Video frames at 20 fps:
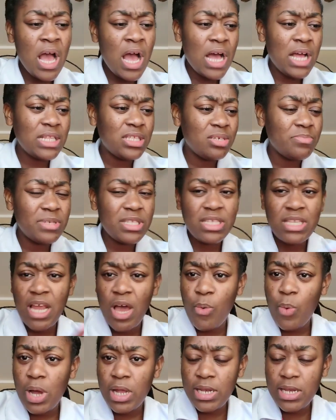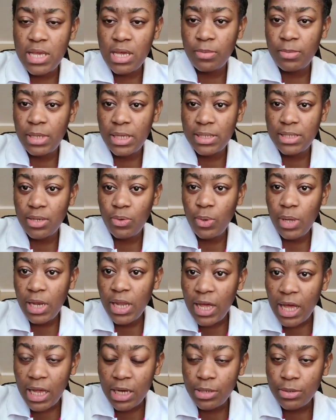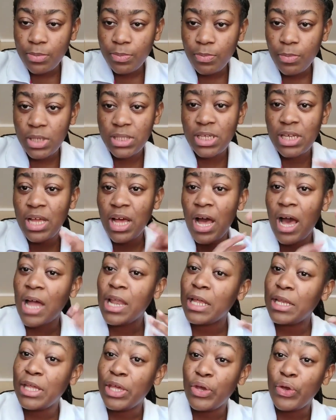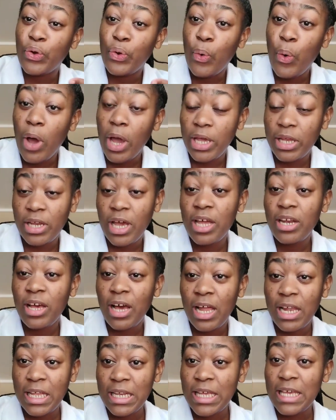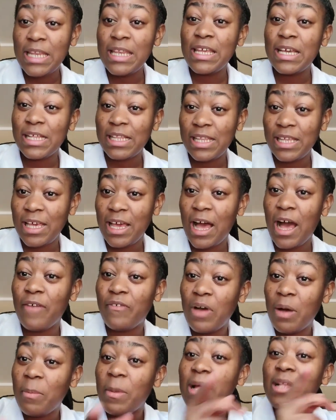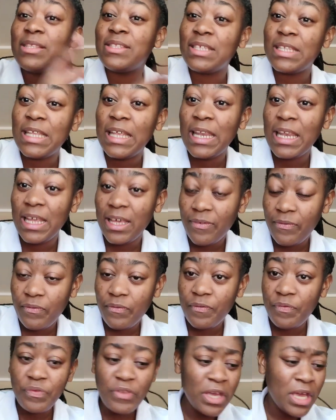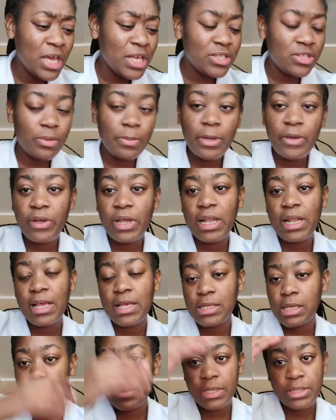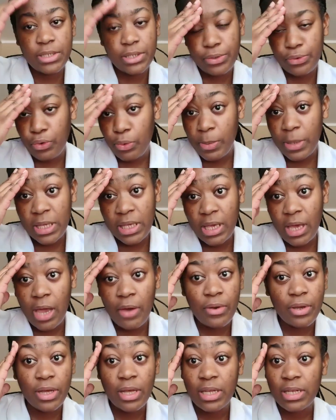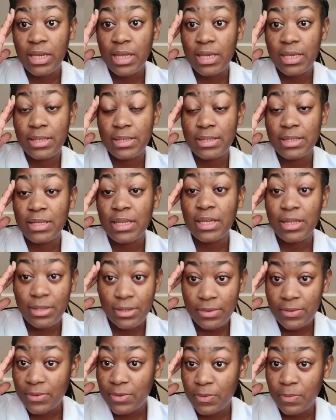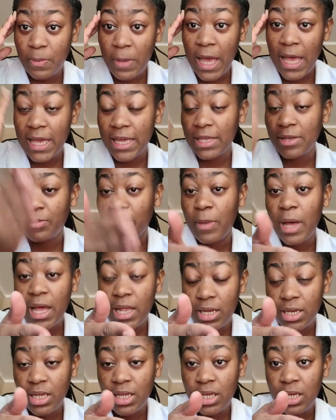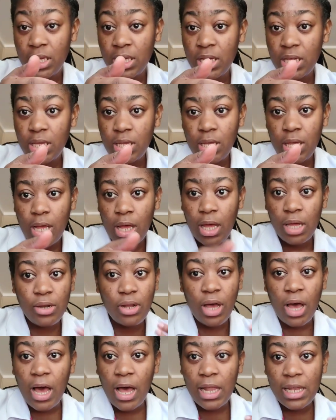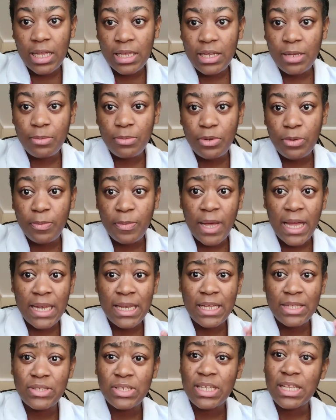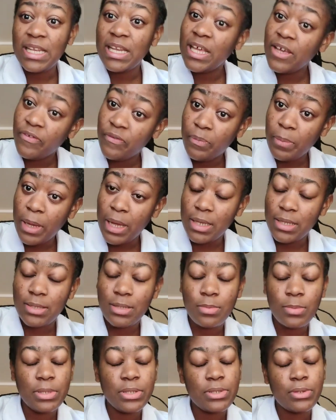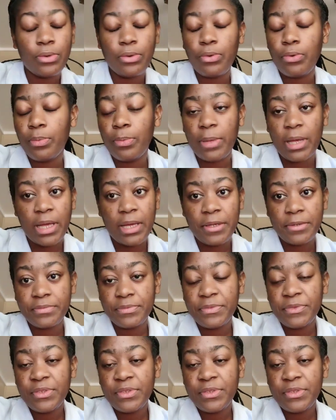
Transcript: And somebody that one day, I say, well on, but I not all of them coin, I not all of them nickel, you have a man to the left. So I realize I say, no, I can't recognize nickels by the man. I not all of them the man that to the left one. So I say, oh my.